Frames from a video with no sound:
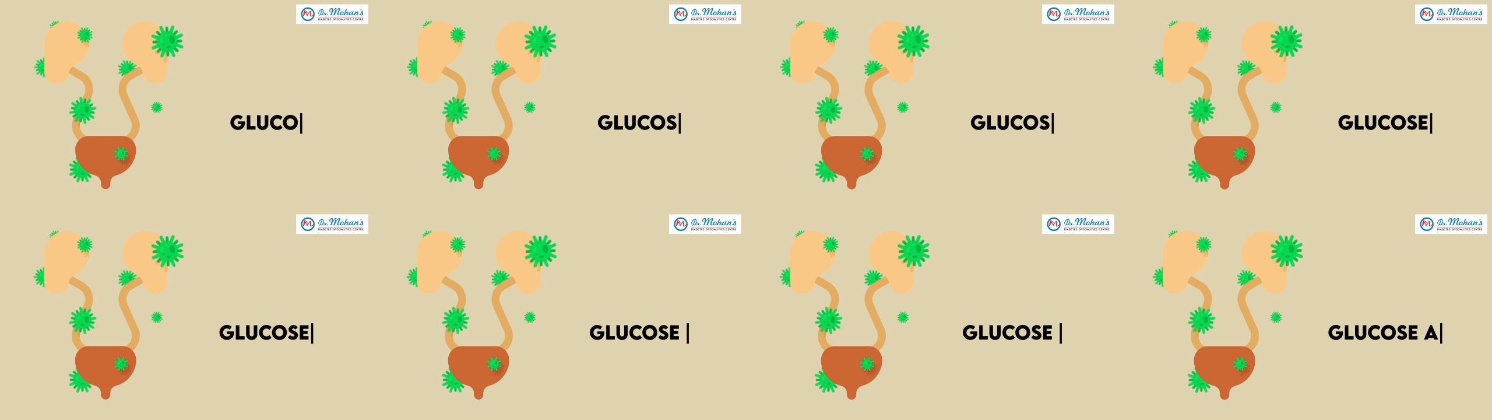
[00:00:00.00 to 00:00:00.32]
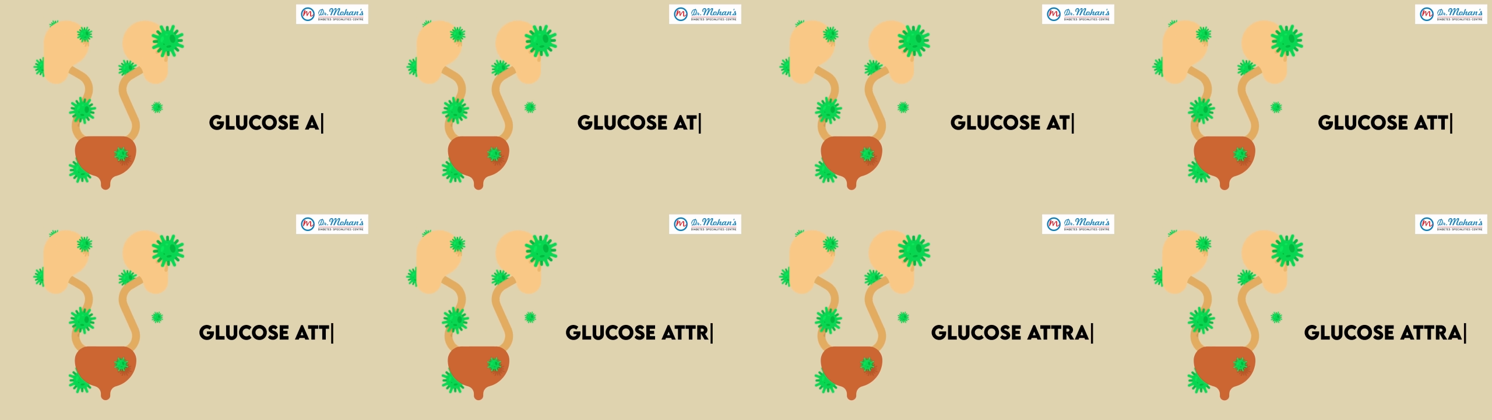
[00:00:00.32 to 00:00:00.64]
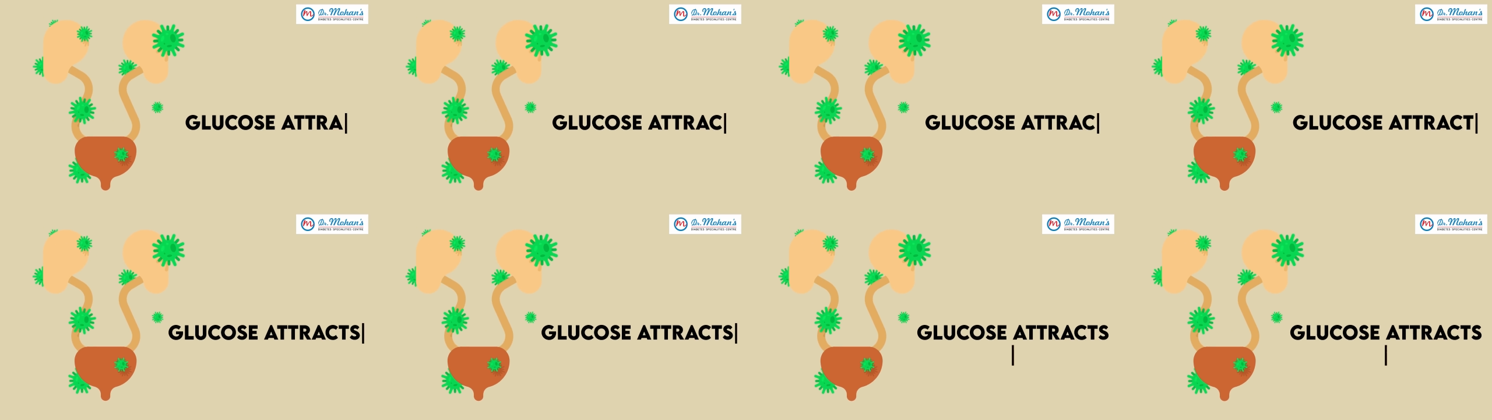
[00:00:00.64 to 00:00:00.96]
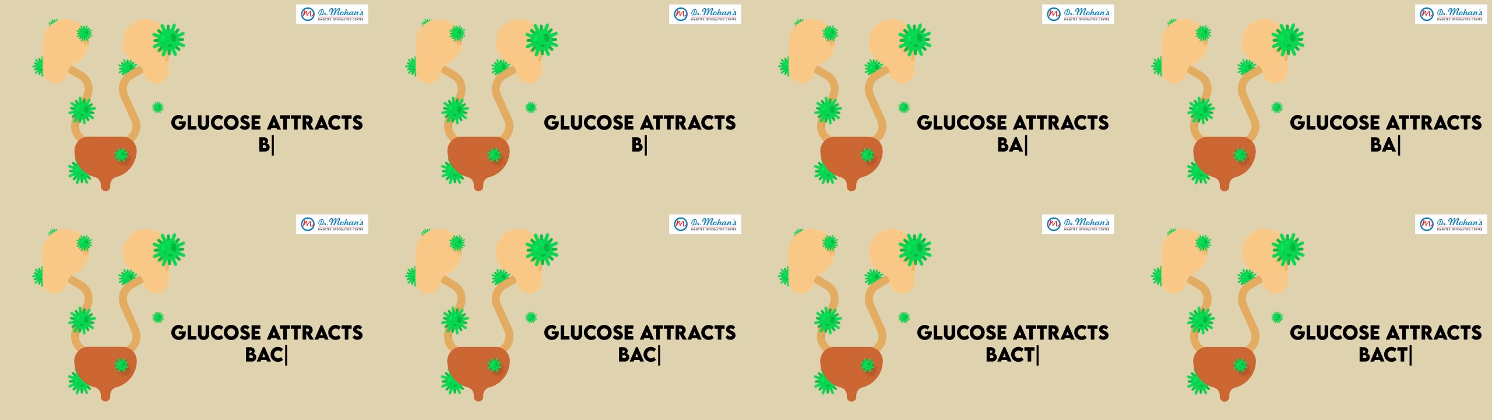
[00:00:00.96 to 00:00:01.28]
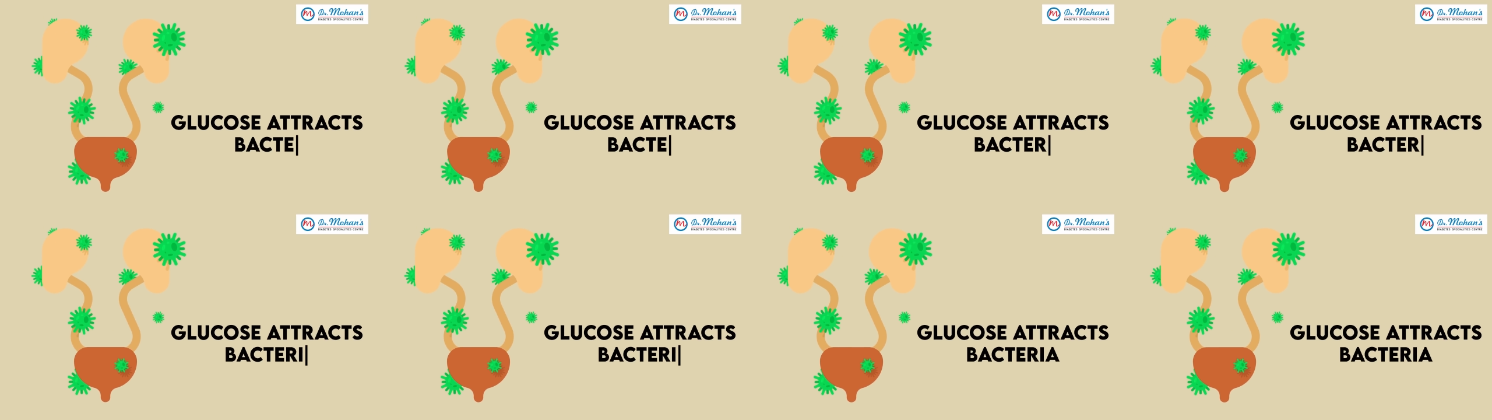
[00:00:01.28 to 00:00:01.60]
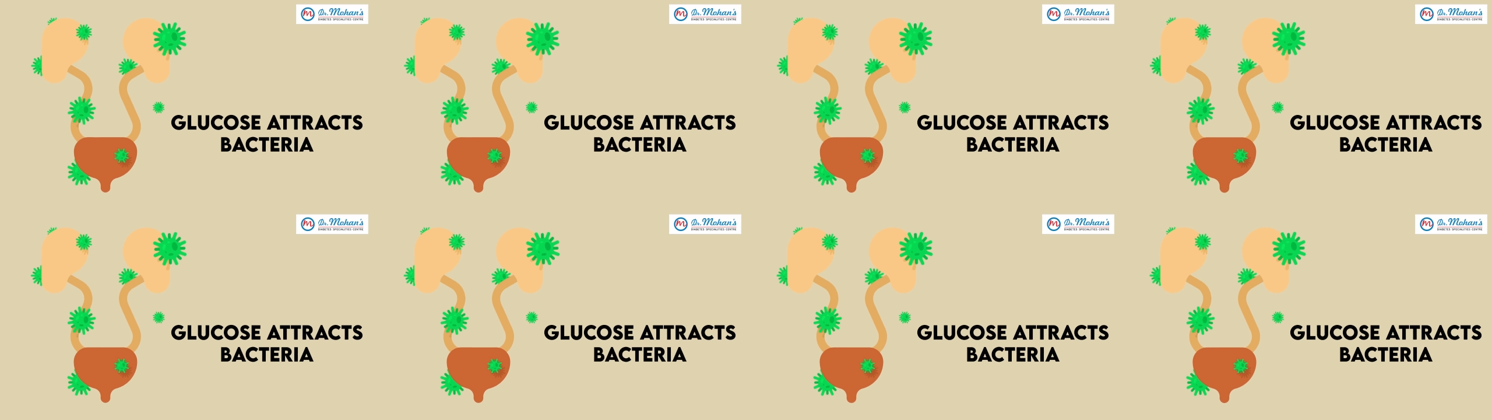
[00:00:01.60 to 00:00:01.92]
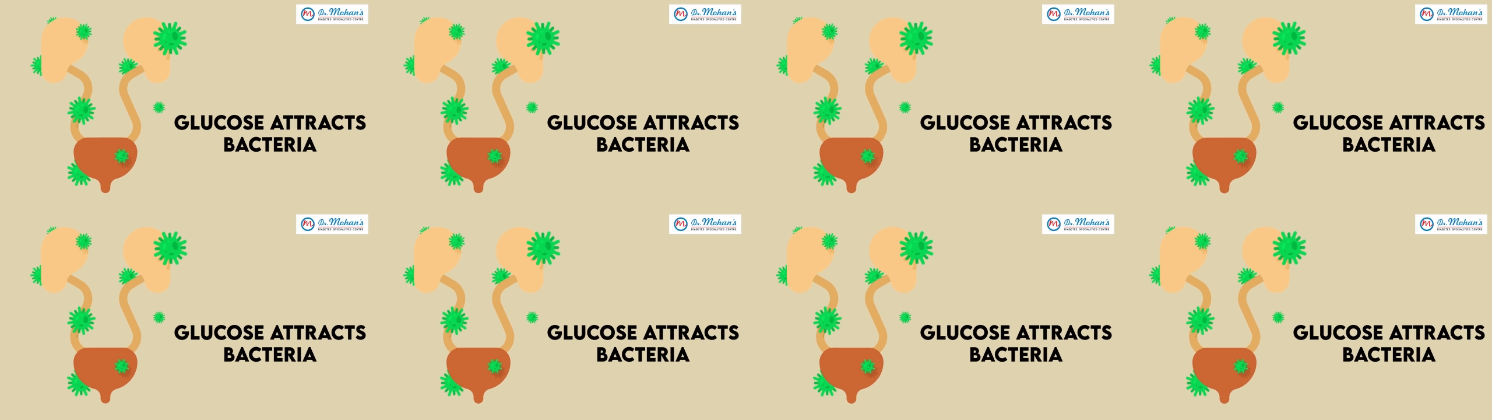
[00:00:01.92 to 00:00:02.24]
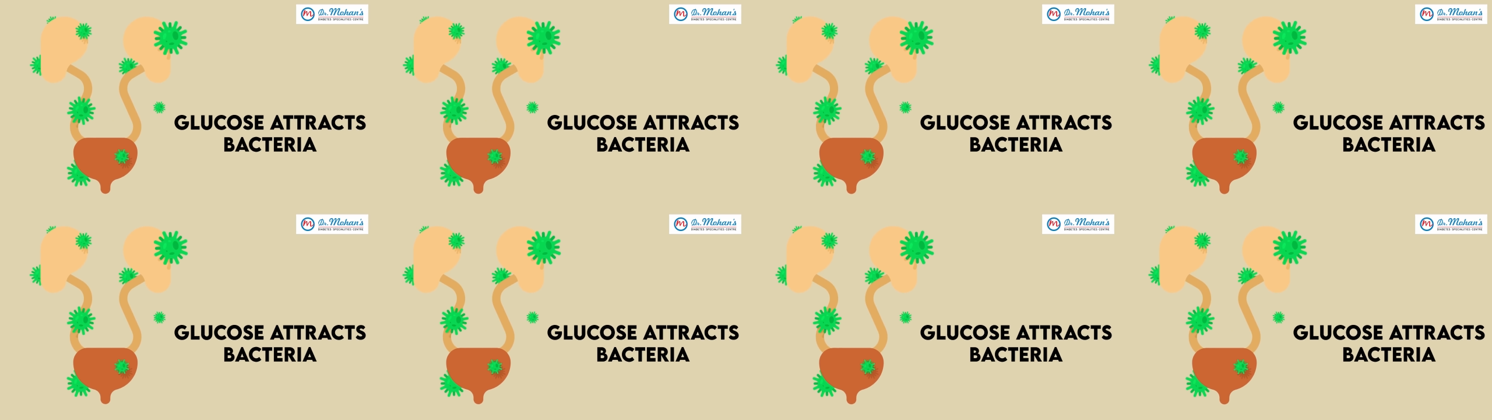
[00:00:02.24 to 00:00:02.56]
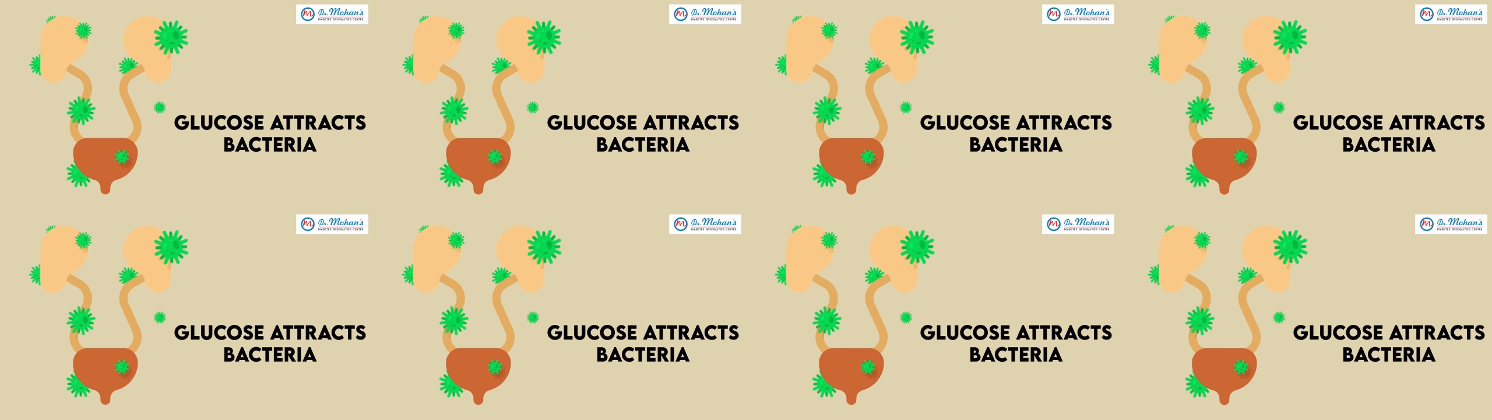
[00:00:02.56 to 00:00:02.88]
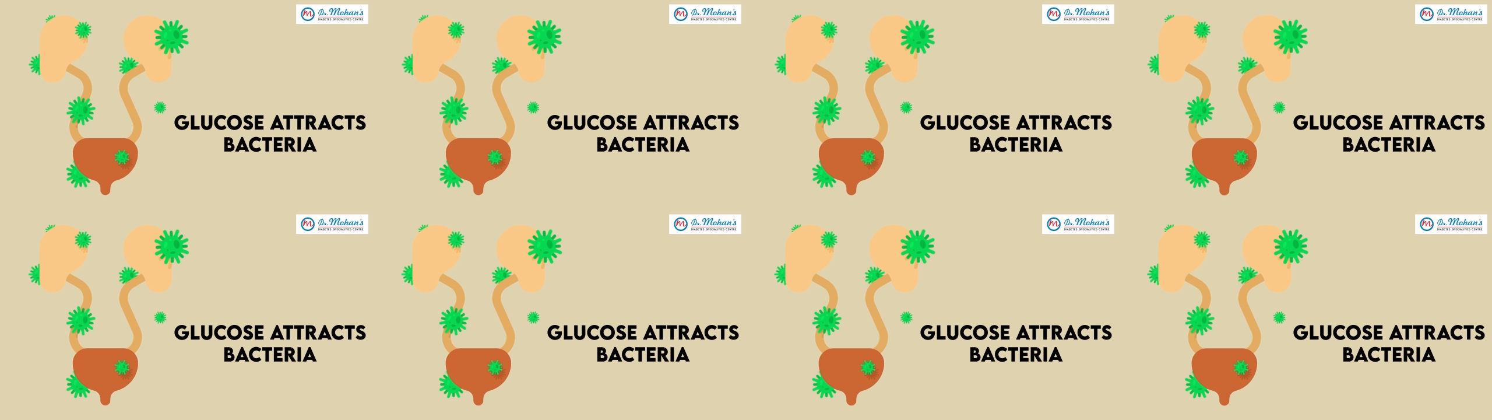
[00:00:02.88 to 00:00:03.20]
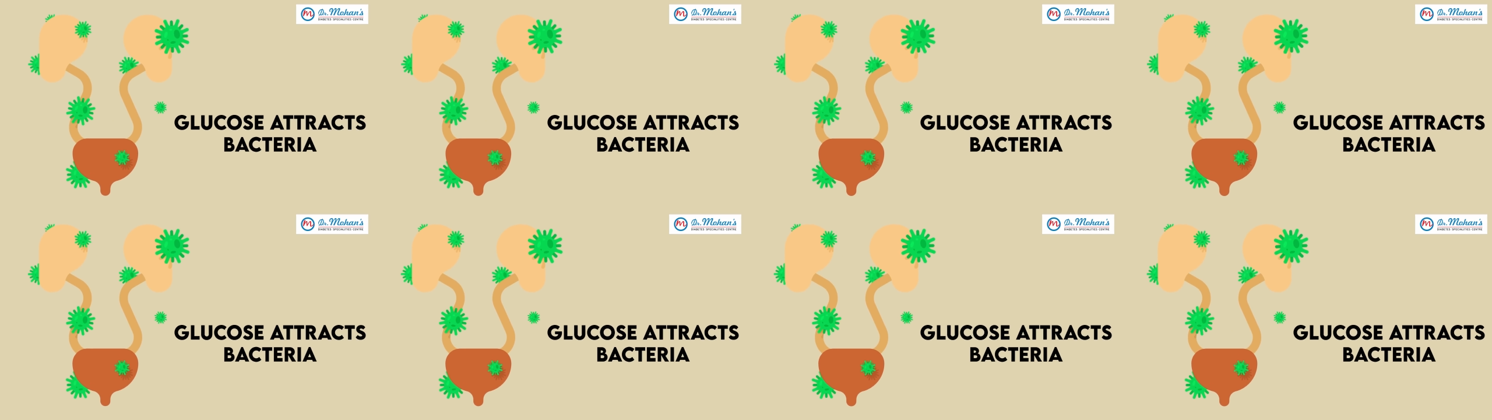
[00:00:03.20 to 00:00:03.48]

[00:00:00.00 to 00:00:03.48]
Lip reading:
No face is visible, so there are no lips to read.